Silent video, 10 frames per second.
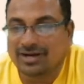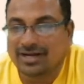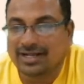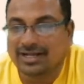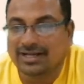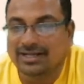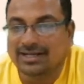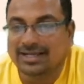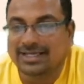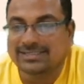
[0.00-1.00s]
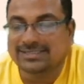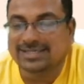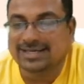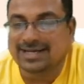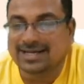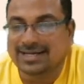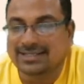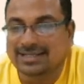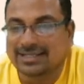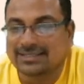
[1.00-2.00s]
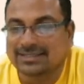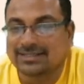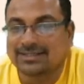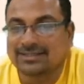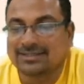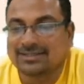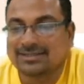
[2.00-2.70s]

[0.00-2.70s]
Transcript: red color is greater than the